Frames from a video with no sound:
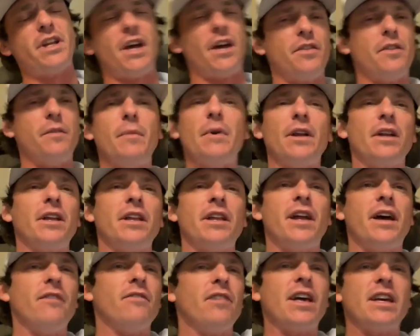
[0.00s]
down the middle and
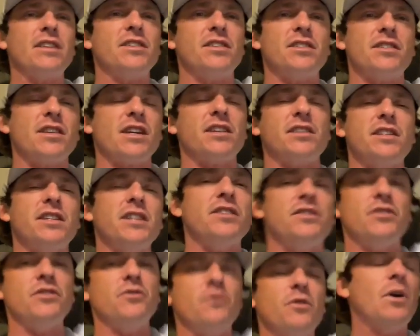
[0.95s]
have like
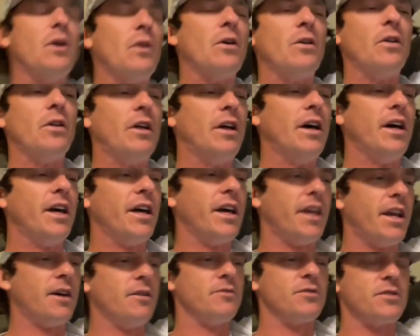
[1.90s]
62 hole,
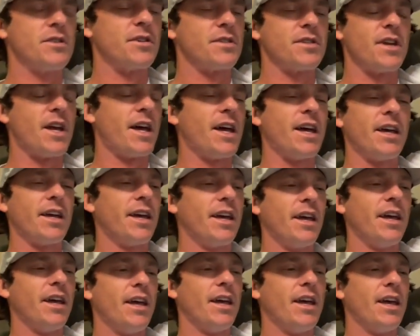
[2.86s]
and I was just like,
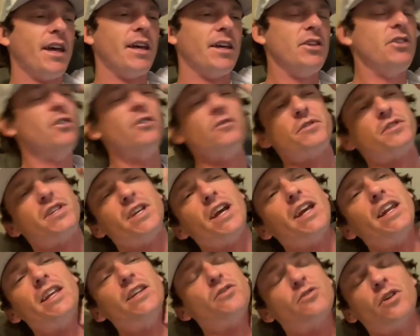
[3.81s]
you don't see
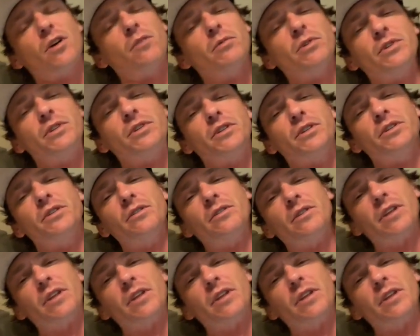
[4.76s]
any trouble, do you?